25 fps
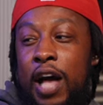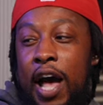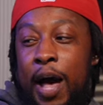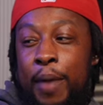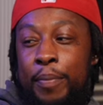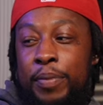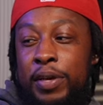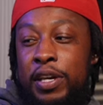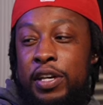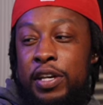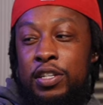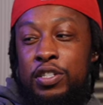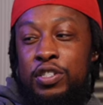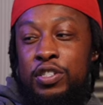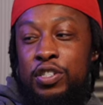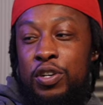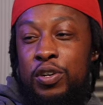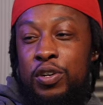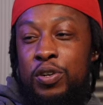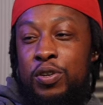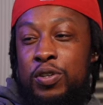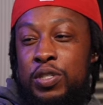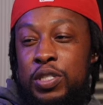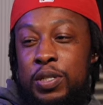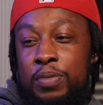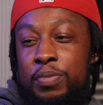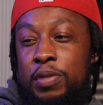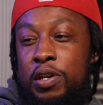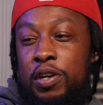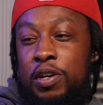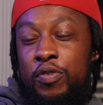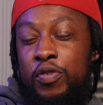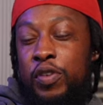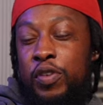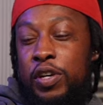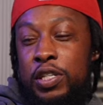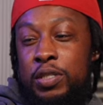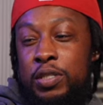I be at shows and
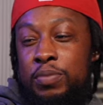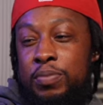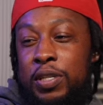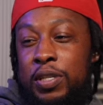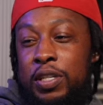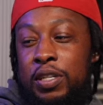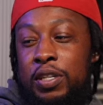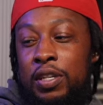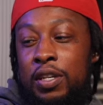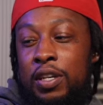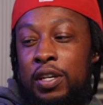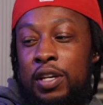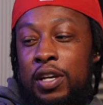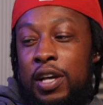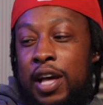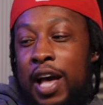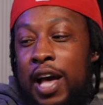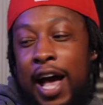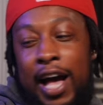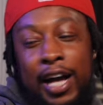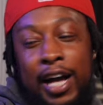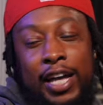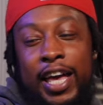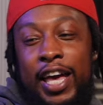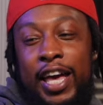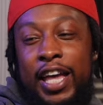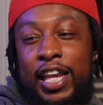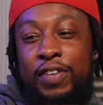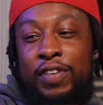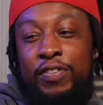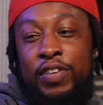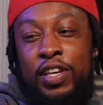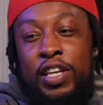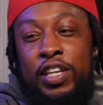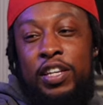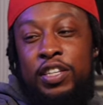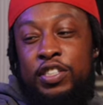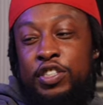motherfuckers be, I can't
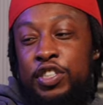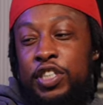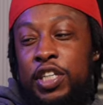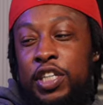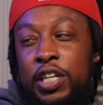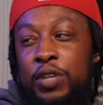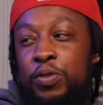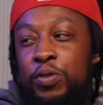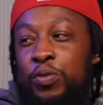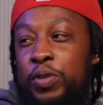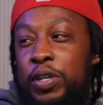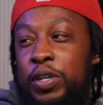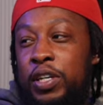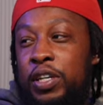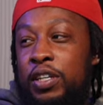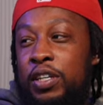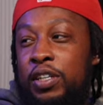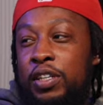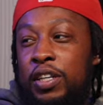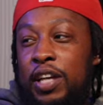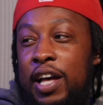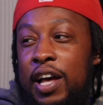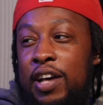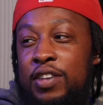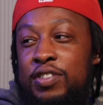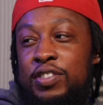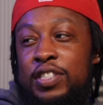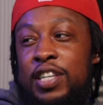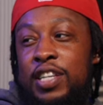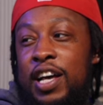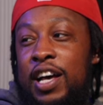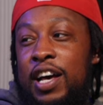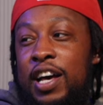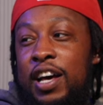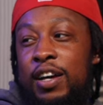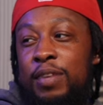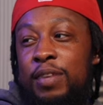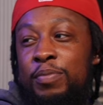even eat a chicken wing outside.